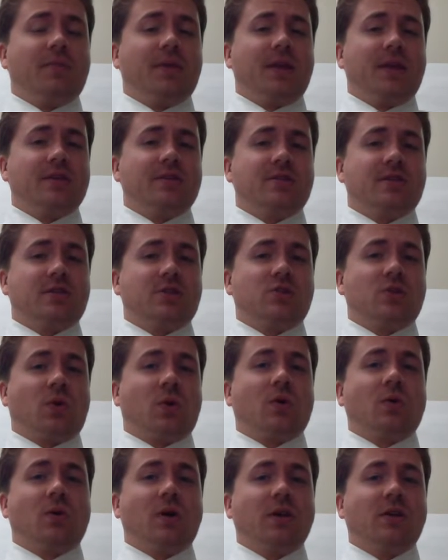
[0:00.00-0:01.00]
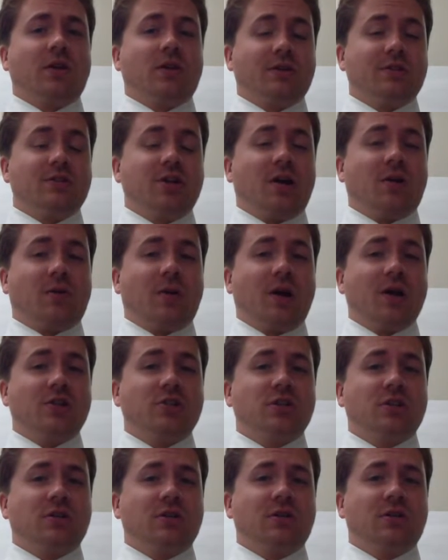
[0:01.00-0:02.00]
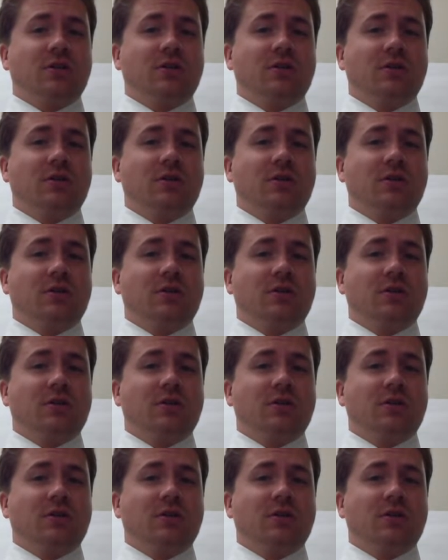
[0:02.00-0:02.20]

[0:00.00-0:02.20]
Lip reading: Is the short run, a generation,